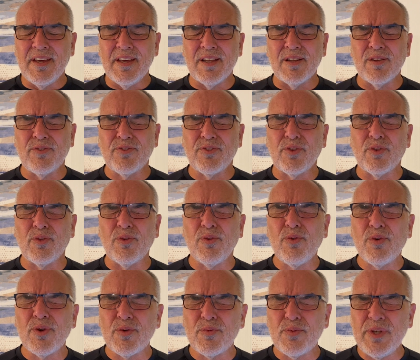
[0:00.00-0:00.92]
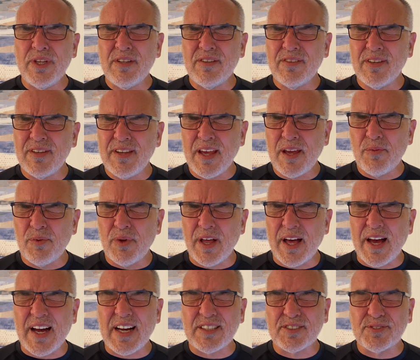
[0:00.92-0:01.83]
And so, Lord, we today
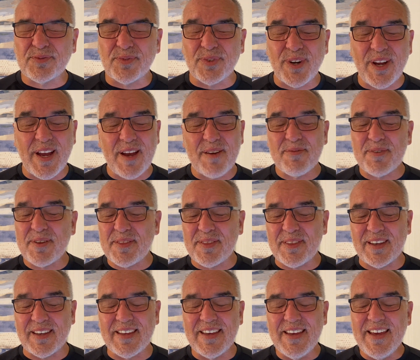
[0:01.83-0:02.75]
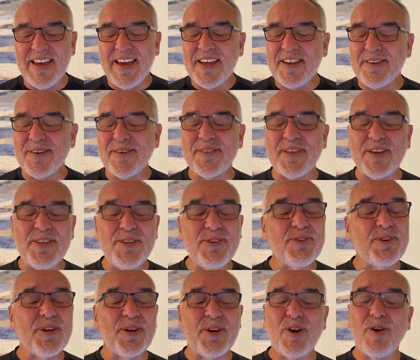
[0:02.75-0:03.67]
will ask for everything and know that
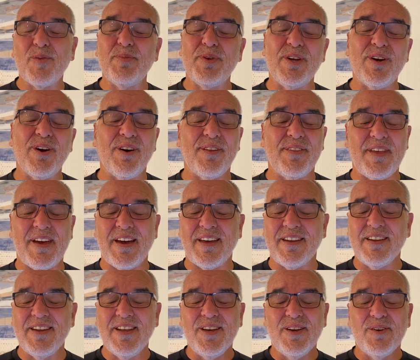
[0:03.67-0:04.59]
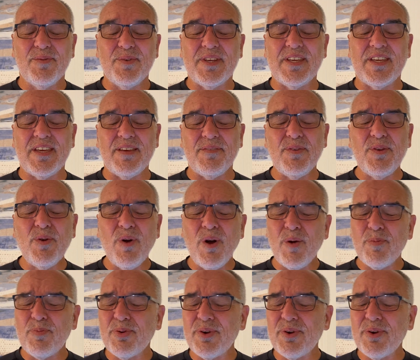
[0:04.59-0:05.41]
you can go beyond that. We give you all